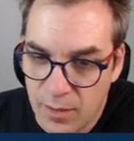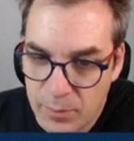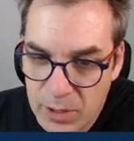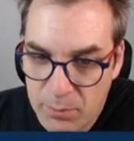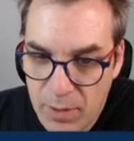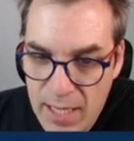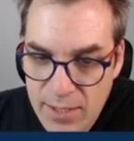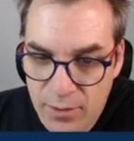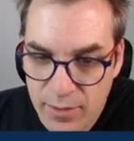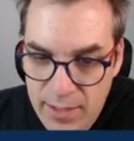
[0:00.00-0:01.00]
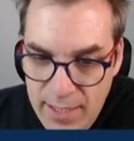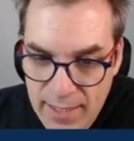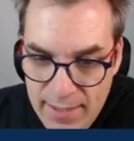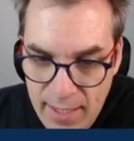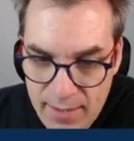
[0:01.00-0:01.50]
but Blazor is
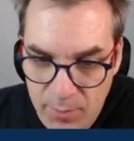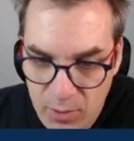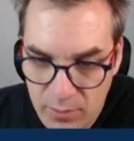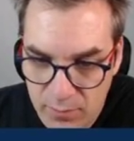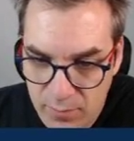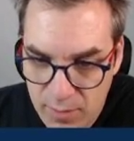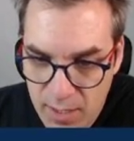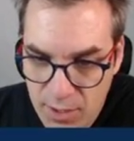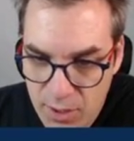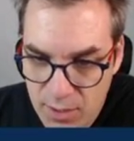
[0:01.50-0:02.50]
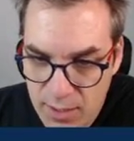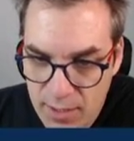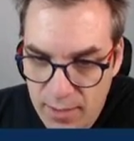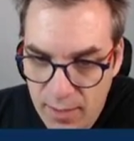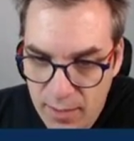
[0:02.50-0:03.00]
accessible. See, I just
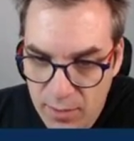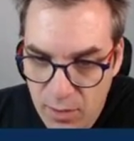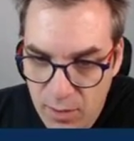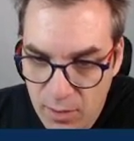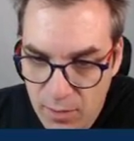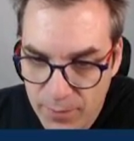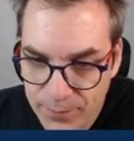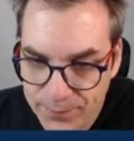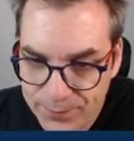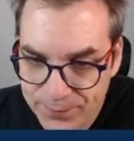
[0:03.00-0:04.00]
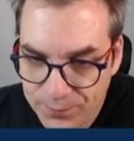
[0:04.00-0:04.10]
did like the